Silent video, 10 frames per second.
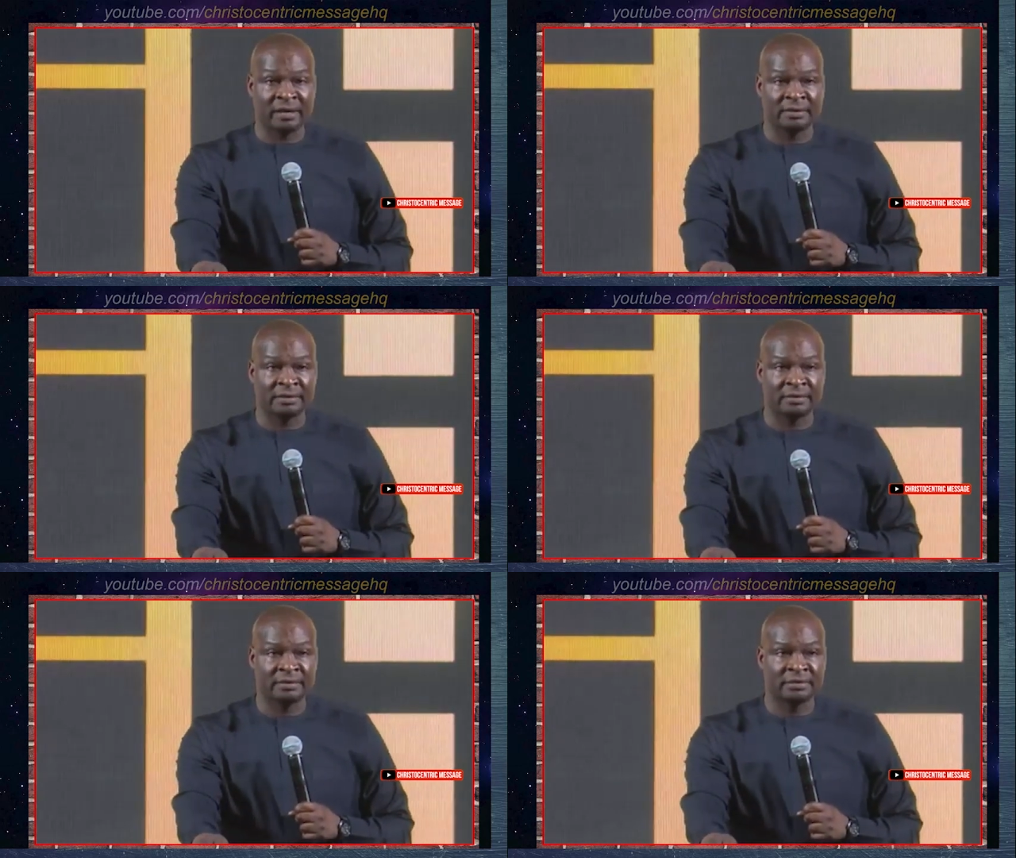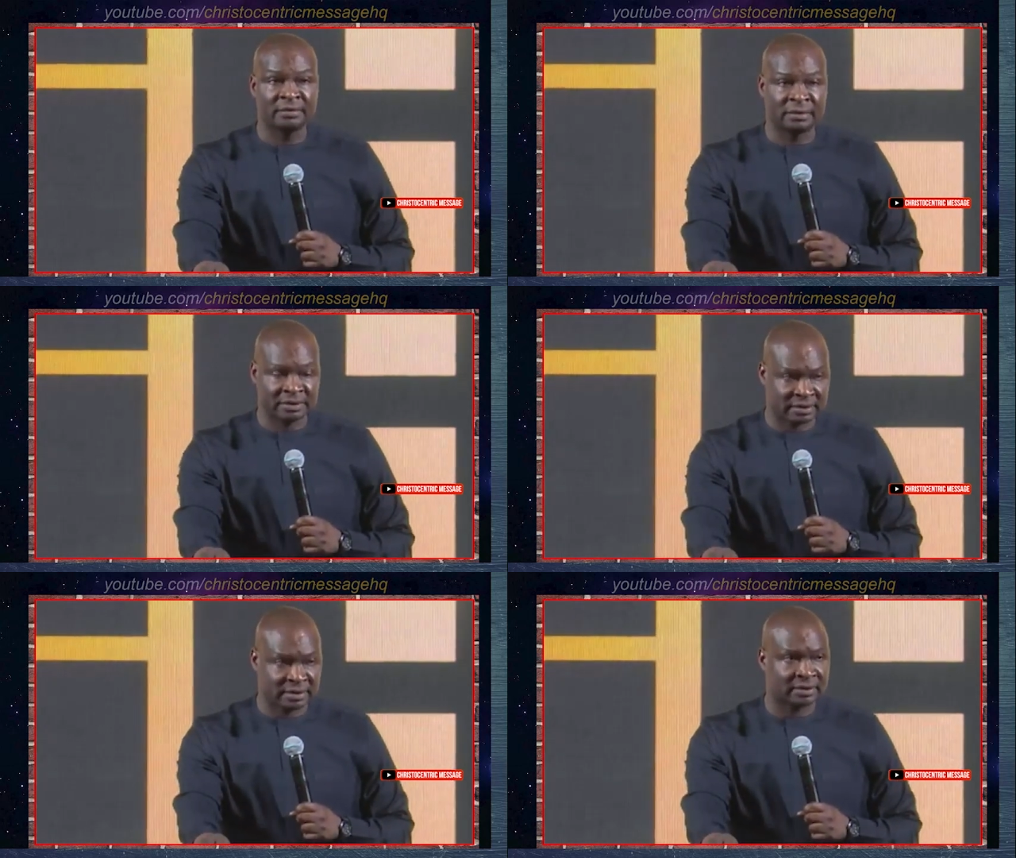
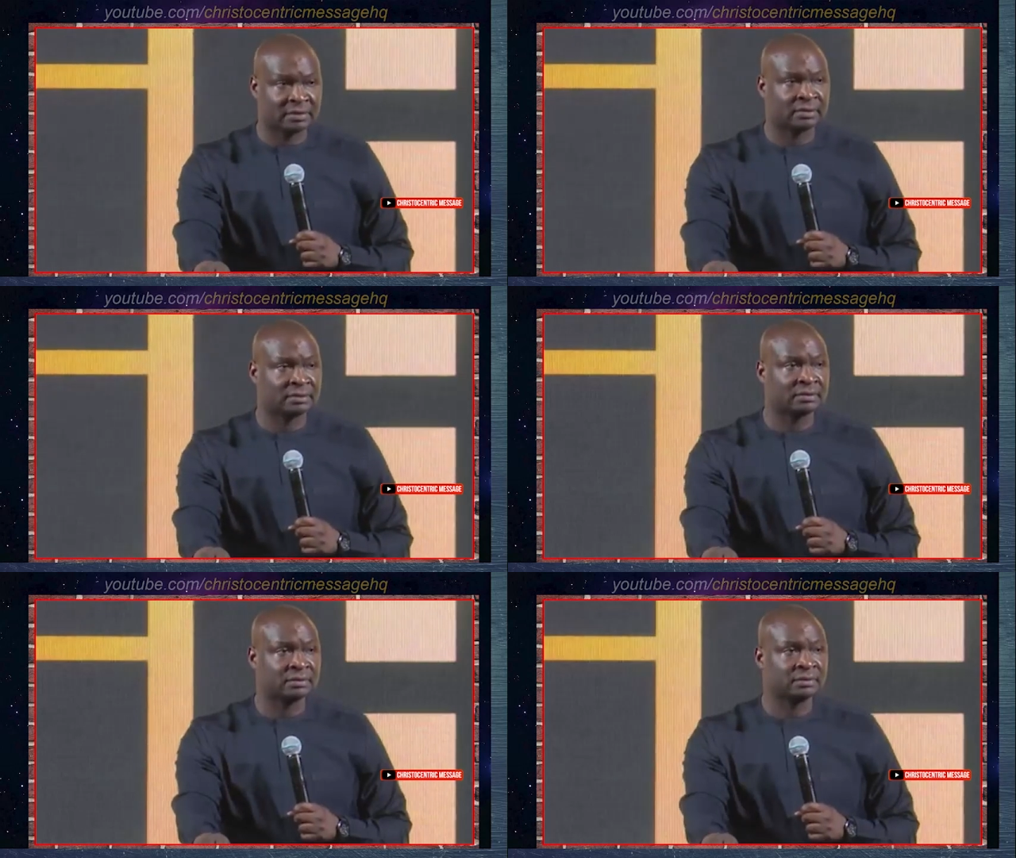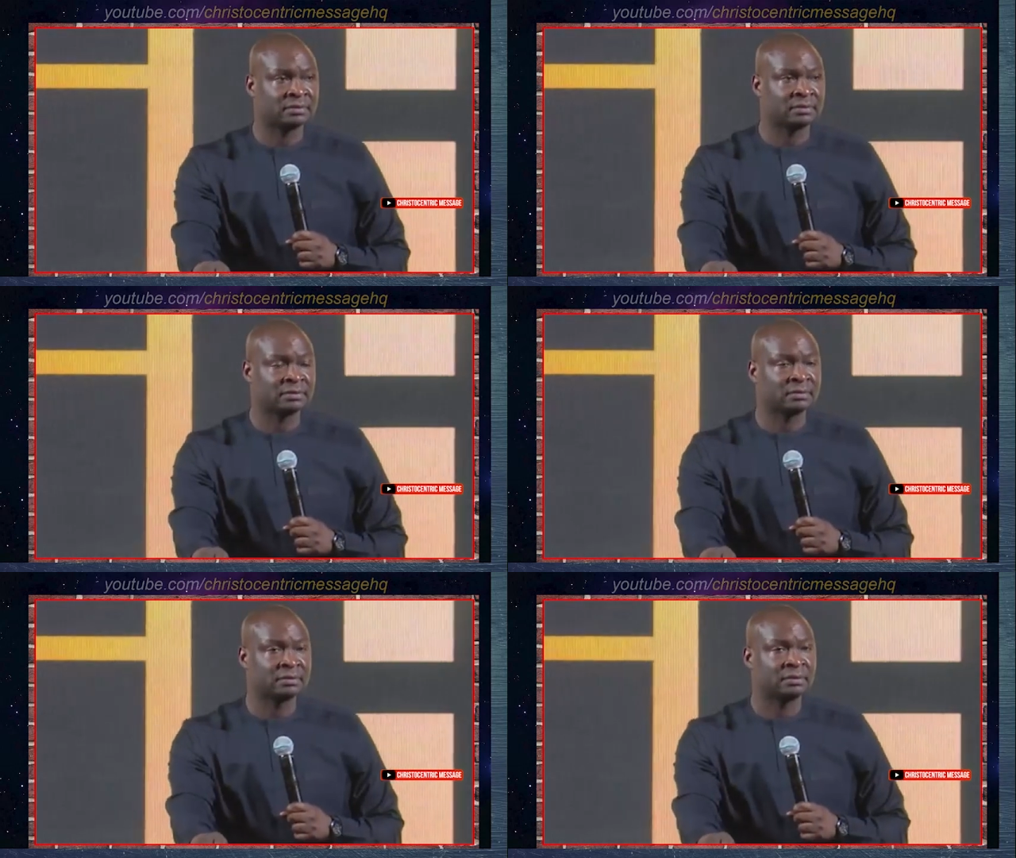
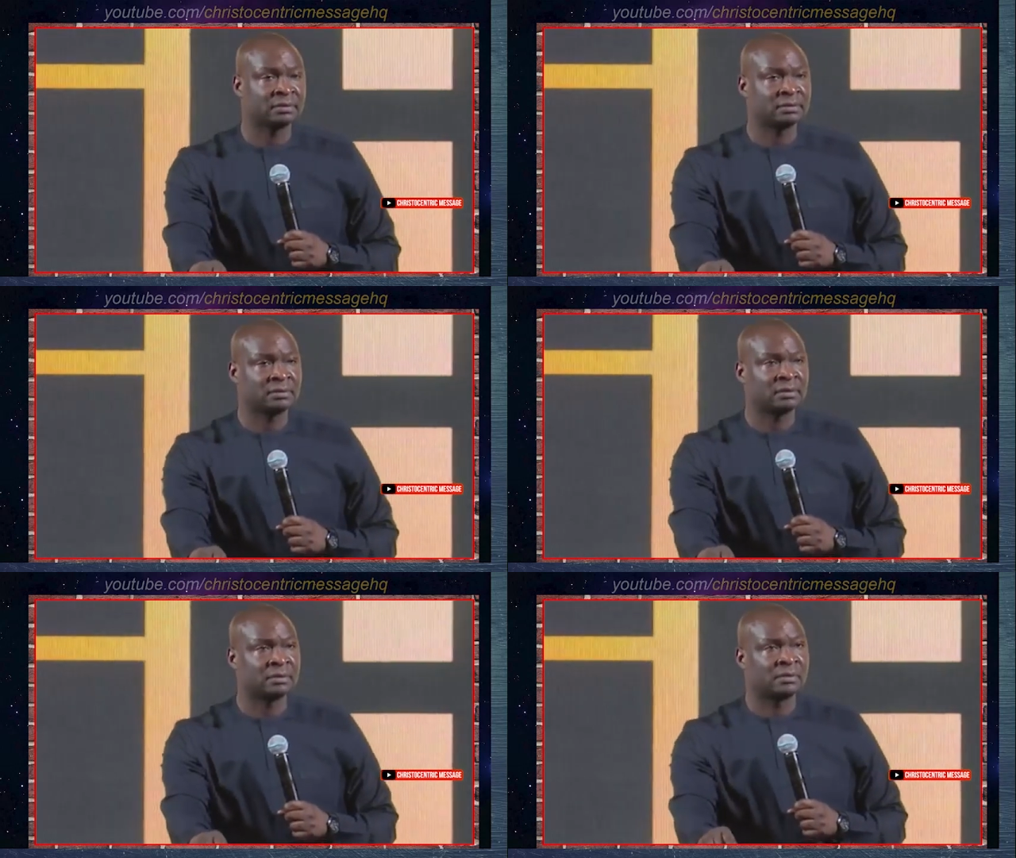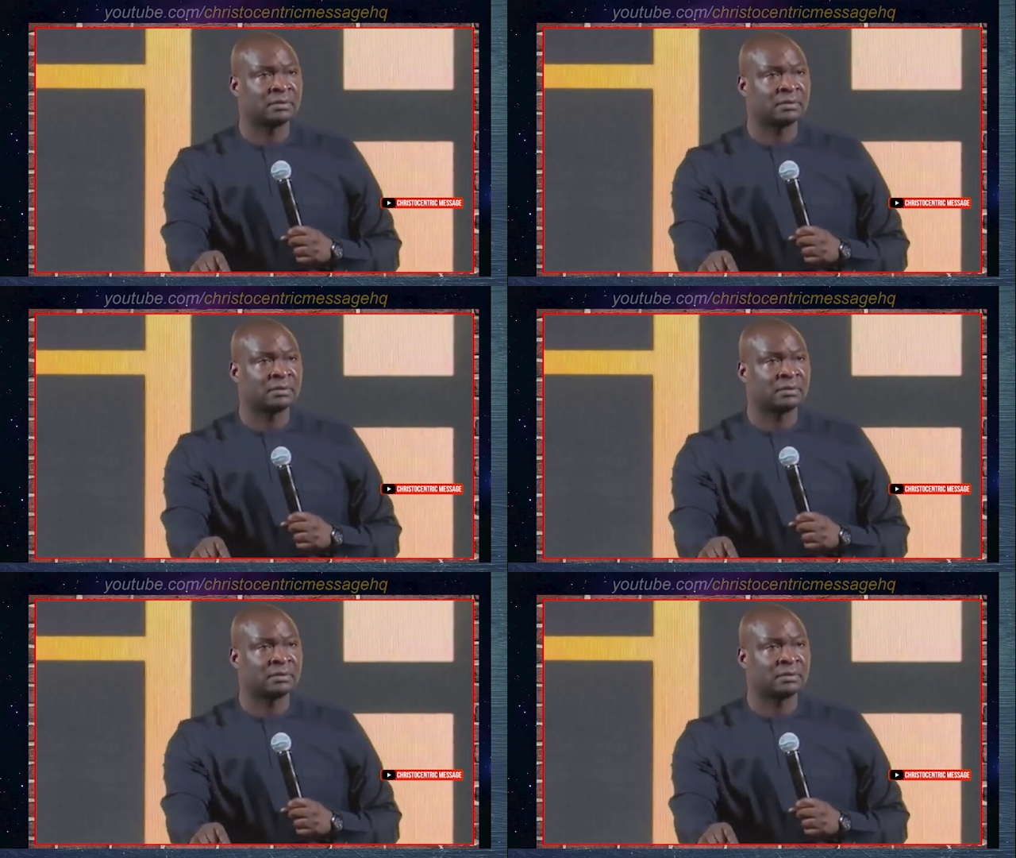(silence)